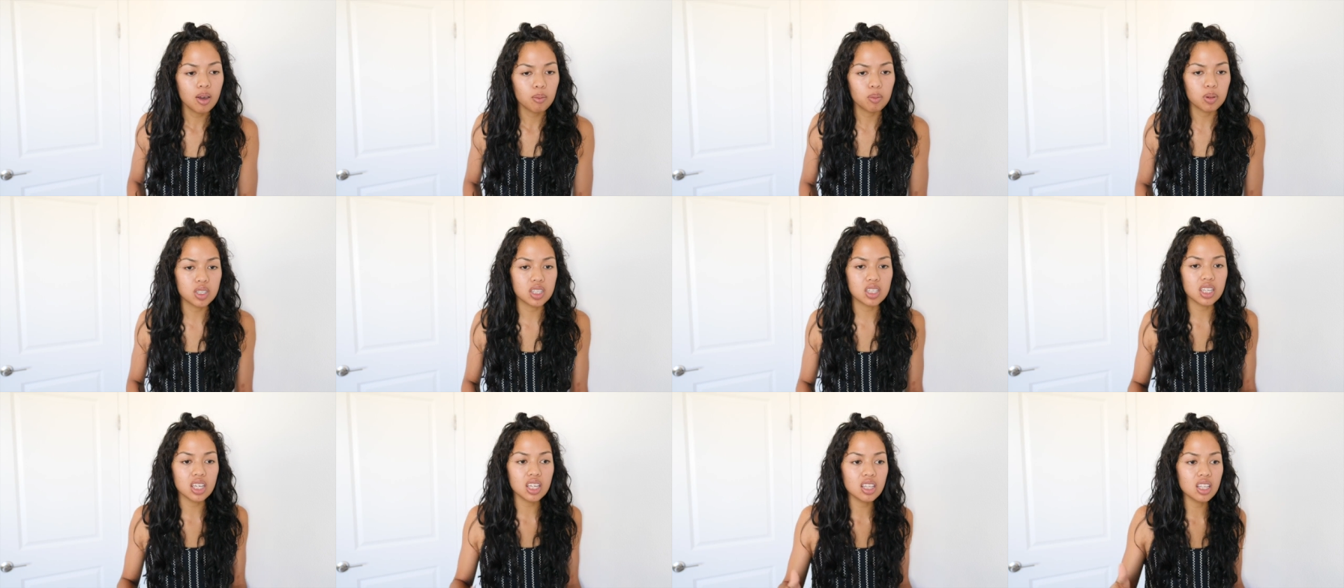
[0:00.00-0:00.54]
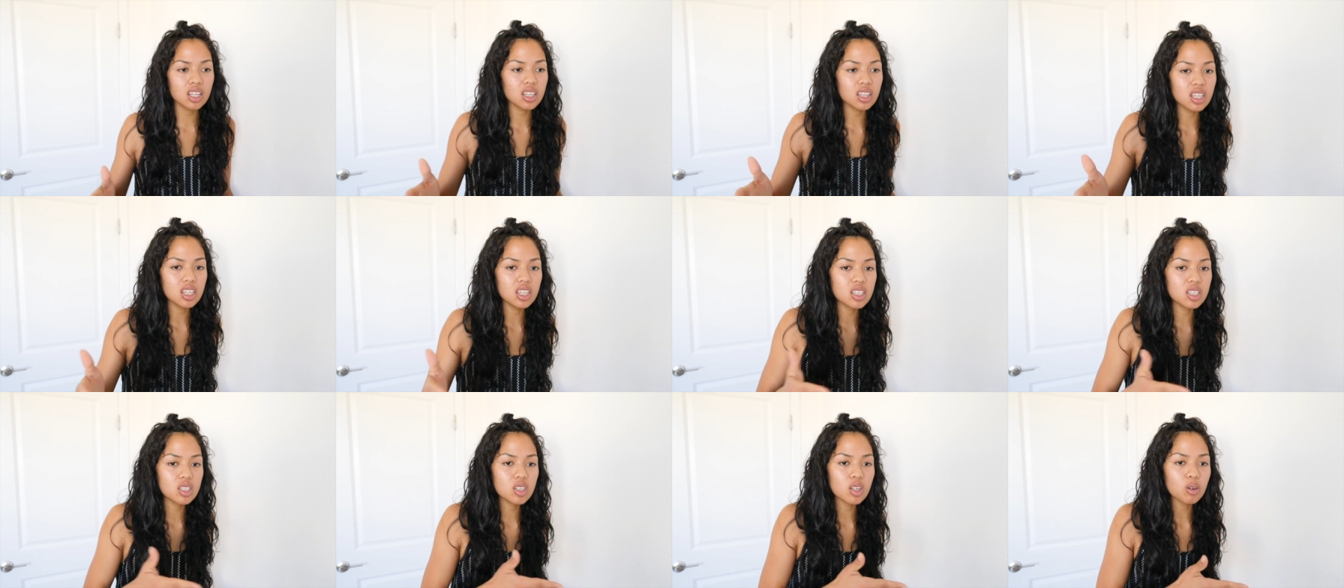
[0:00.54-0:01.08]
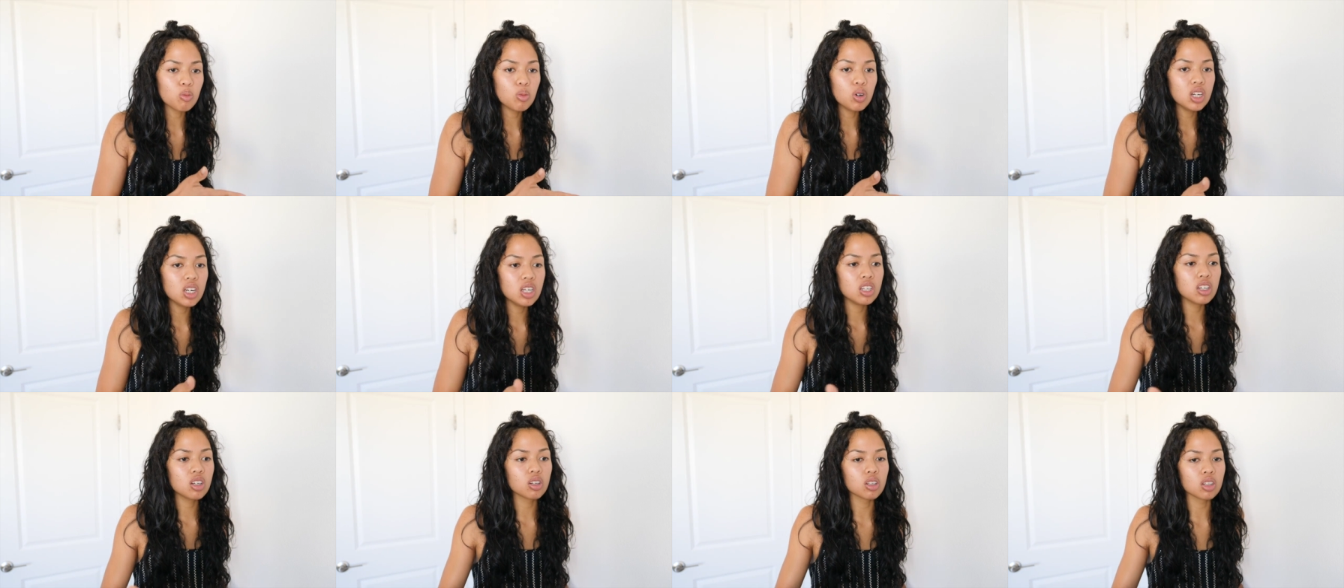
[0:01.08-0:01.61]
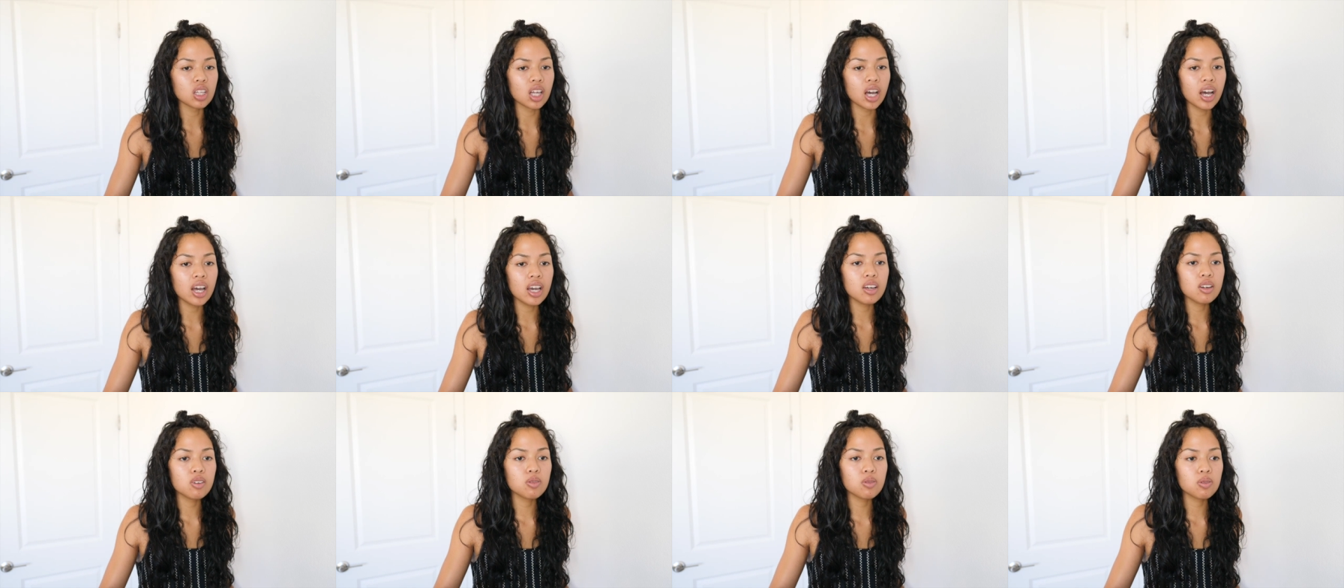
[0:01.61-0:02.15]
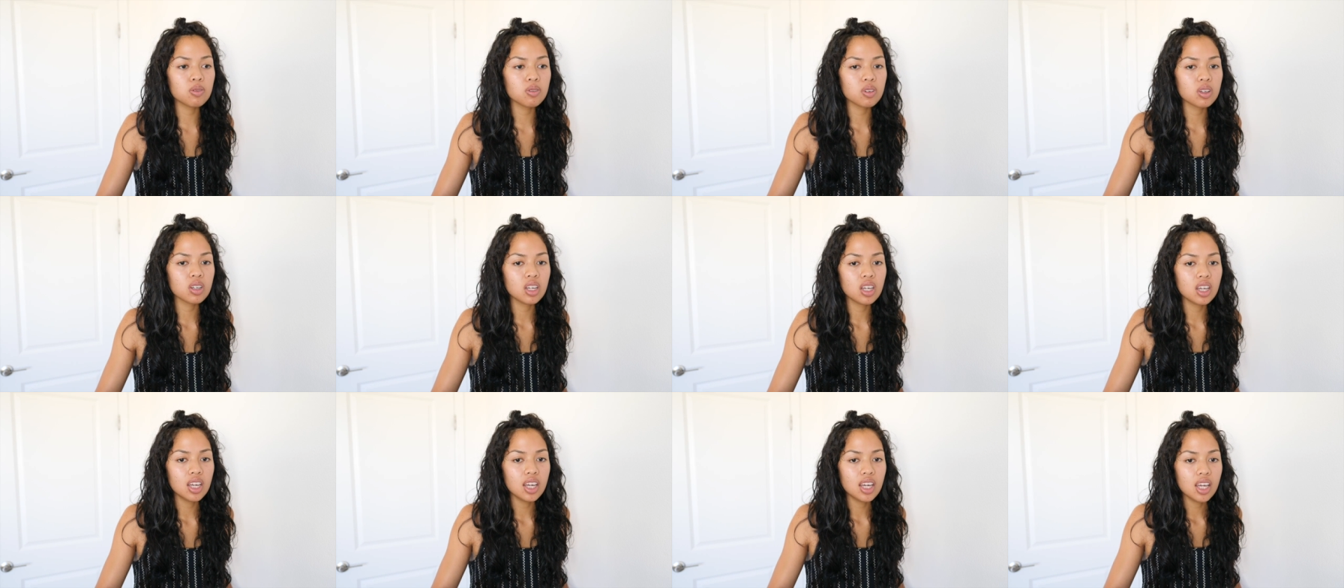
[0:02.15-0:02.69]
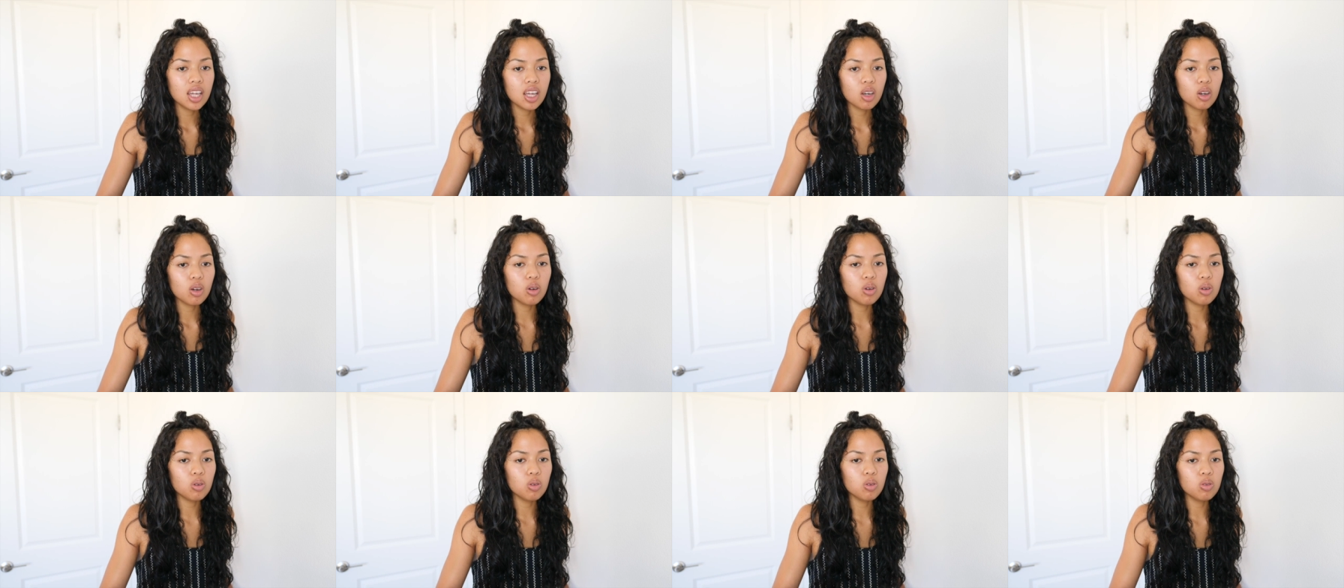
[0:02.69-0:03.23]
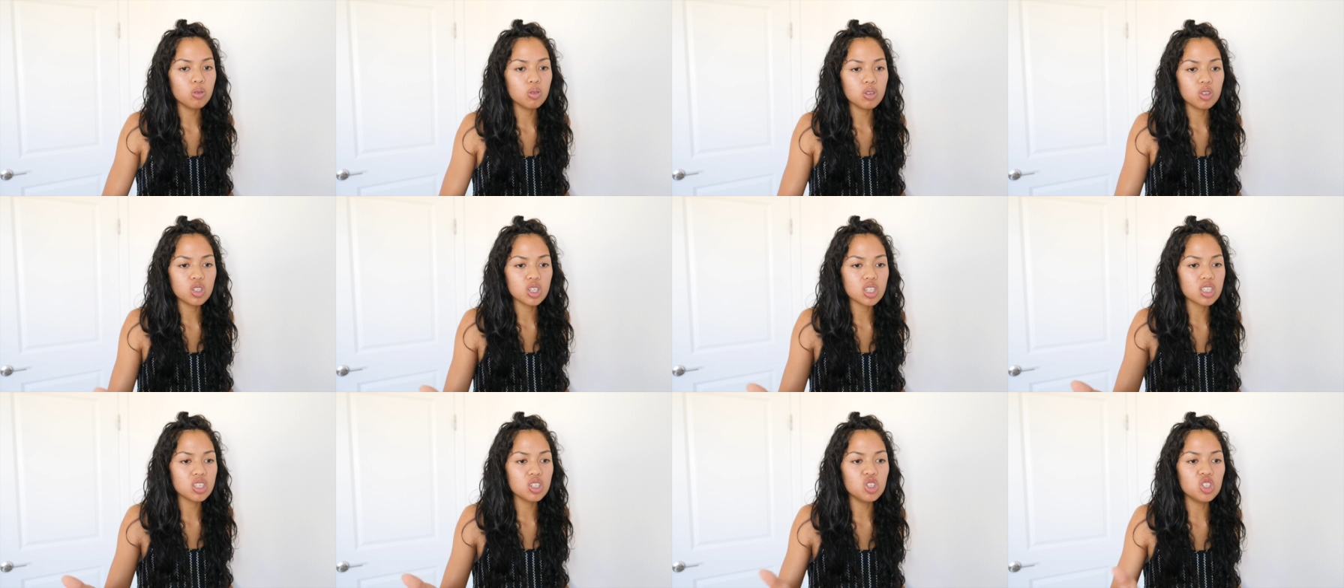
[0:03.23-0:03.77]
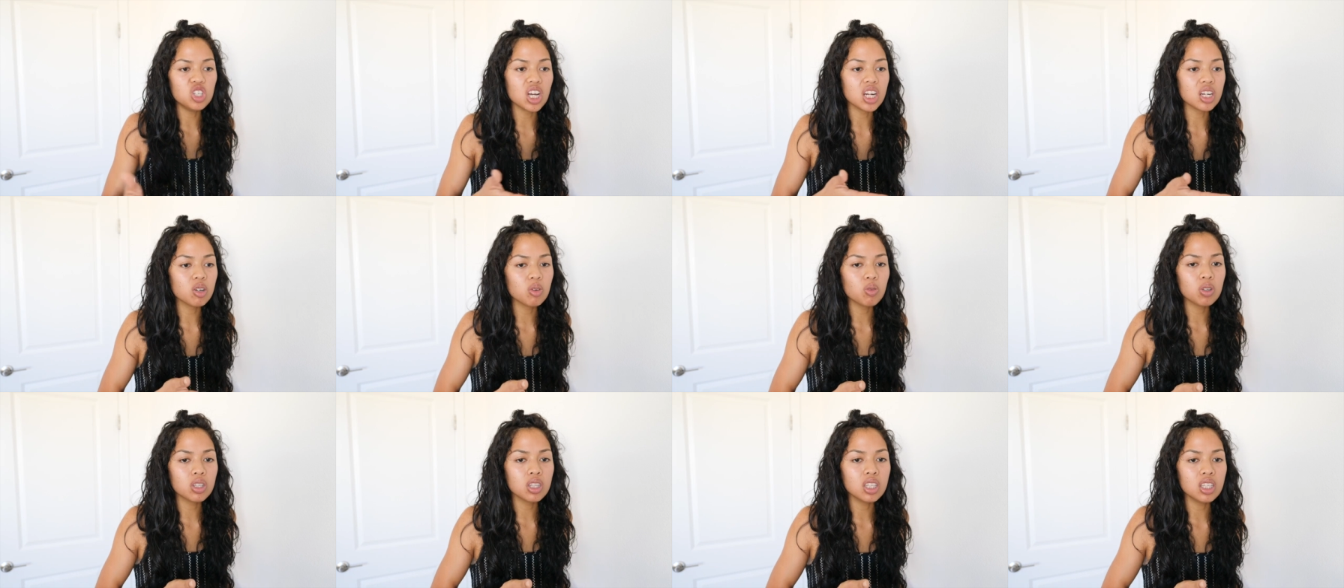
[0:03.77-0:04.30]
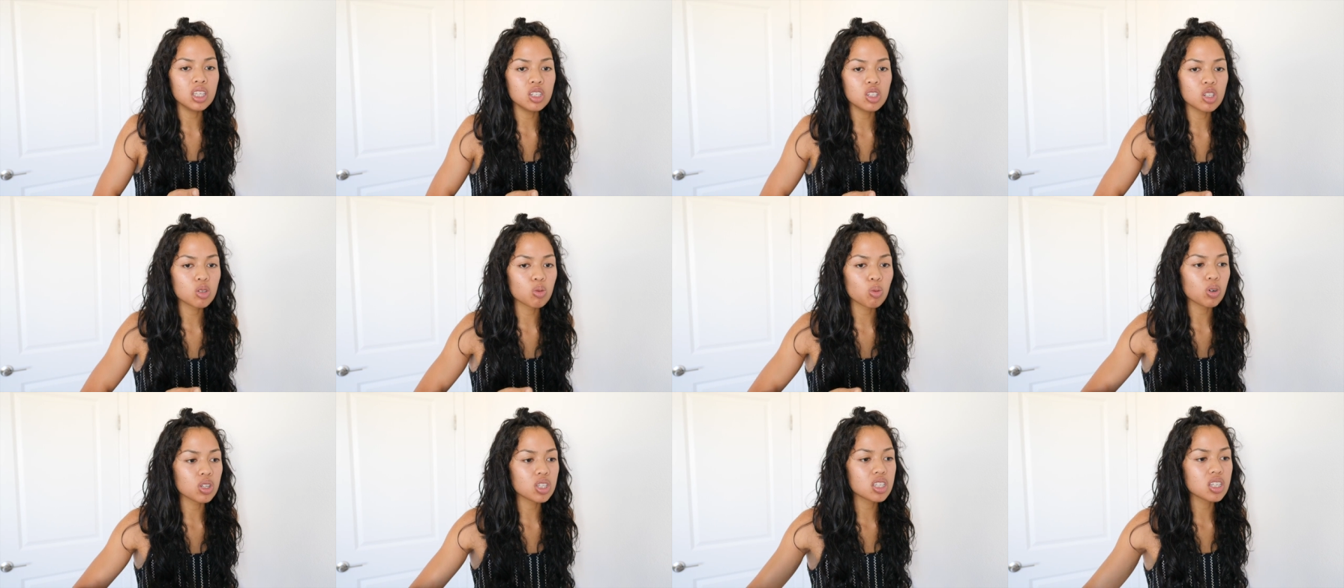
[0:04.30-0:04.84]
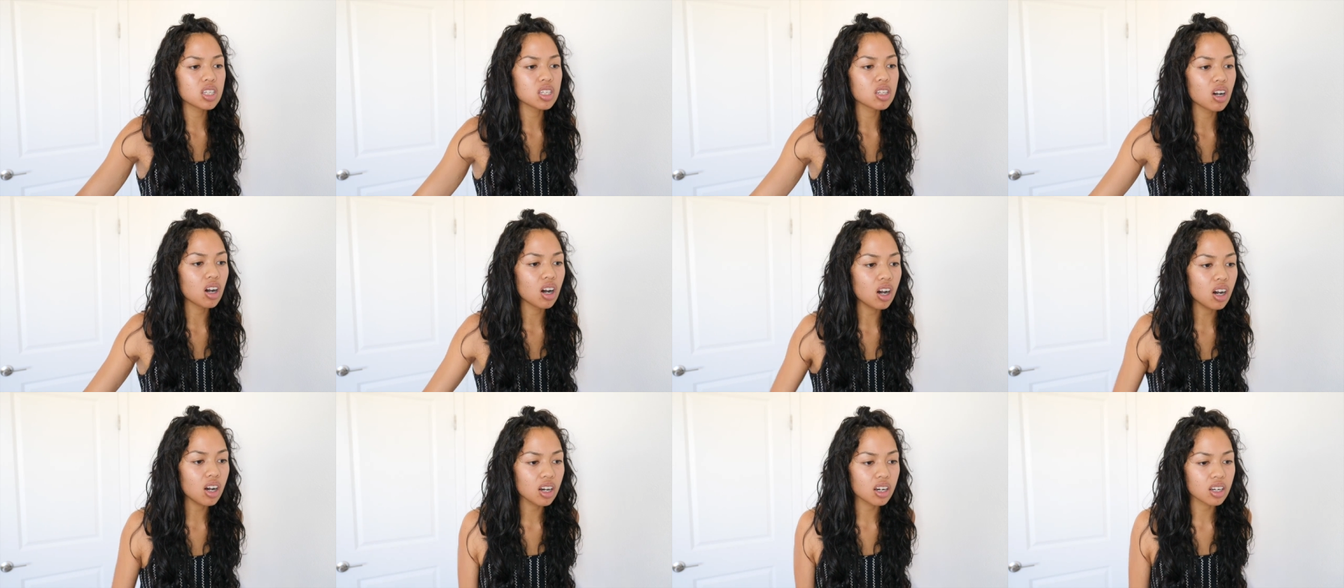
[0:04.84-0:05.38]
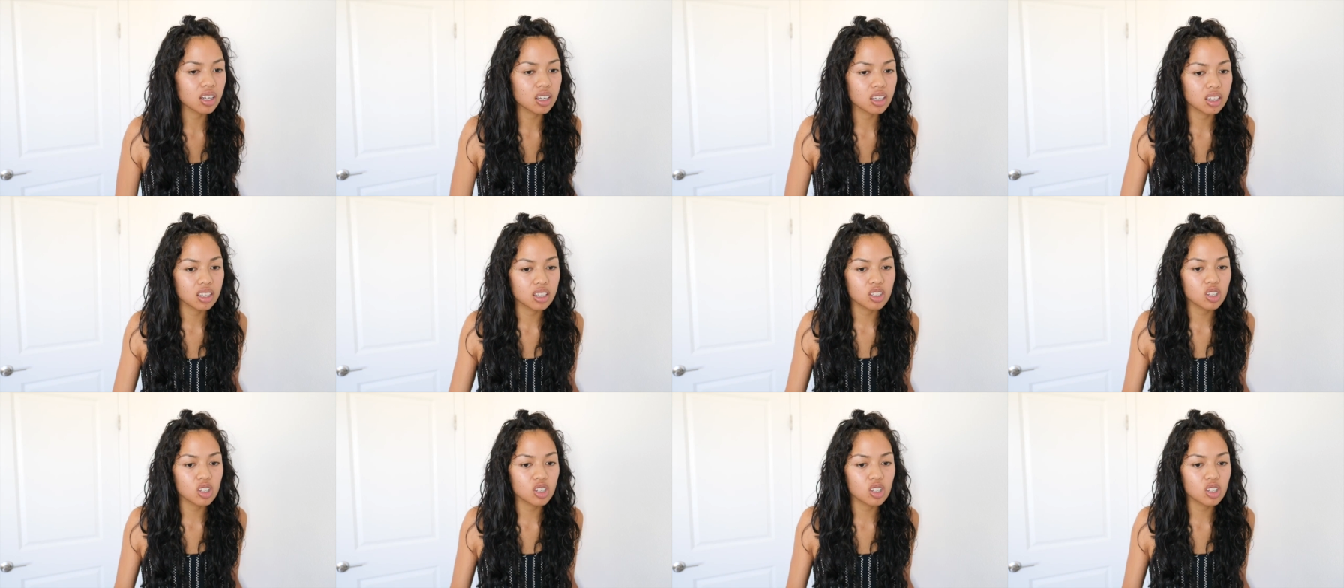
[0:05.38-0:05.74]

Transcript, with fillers: but say that it's someone in your life who just genuinely just wants to talk.